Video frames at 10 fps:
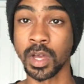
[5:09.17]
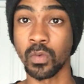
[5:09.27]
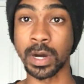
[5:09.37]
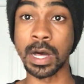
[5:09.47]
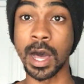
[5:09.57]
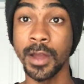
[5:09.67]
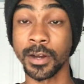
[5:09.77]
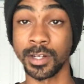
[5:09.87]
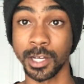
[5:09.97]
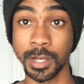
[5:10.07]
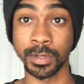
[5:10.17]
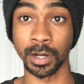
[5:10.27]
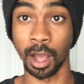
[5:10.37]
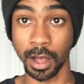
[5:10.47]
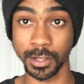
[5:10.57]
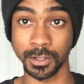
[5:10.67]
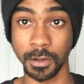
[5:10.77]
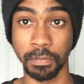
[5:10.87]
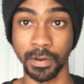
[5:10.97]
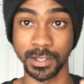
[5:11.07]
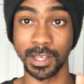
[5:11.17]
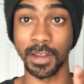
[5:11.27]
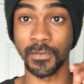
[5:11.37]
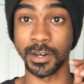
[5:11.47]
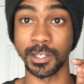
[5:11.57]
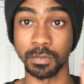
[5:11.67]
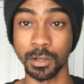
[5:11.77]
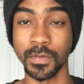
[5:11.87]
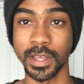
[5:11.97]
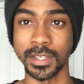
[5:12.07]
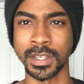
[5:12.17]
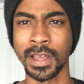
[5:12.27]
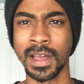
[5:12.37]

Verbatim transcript: while other dubs are also presented for these movies.